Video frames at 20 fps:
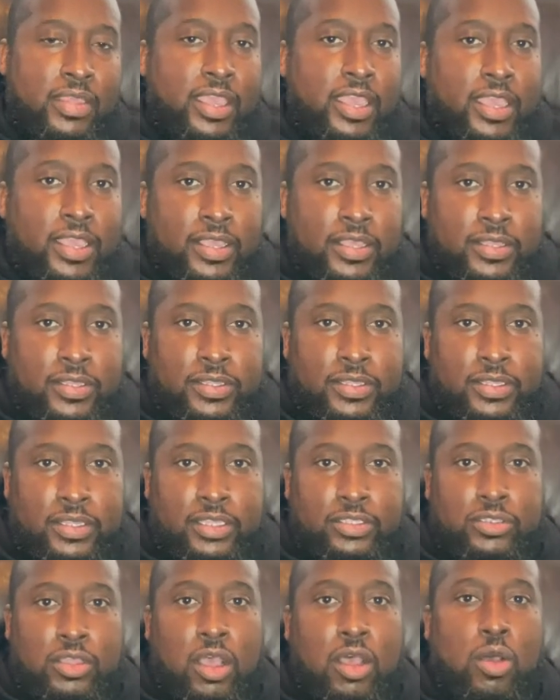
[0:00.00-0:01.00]
Hey,
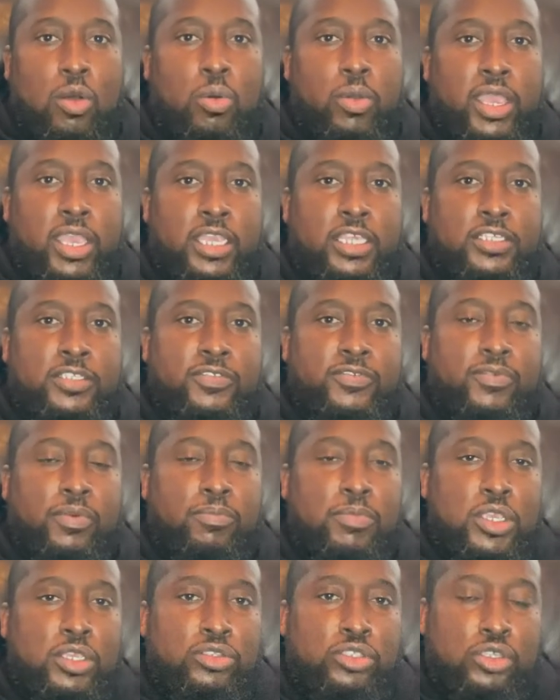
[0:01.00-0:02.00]
as always,
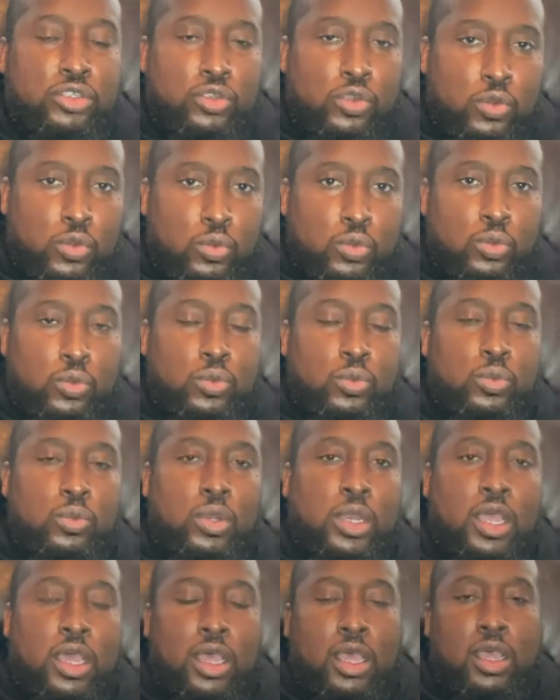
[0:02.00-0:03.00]
from me to you,
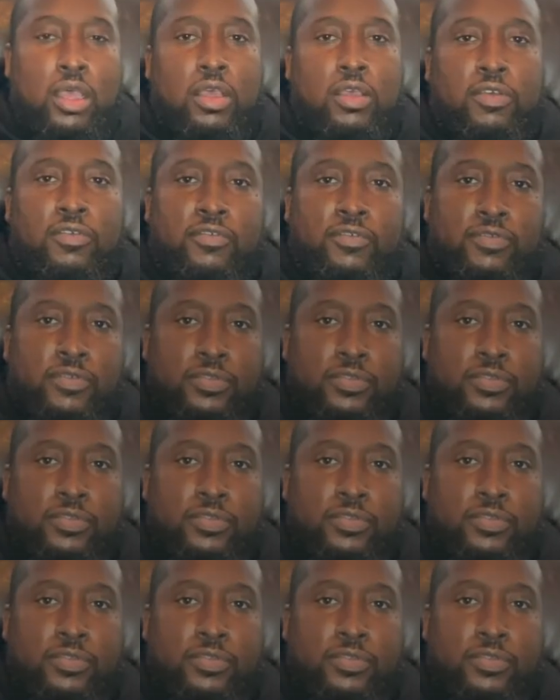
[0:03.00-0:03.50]
love,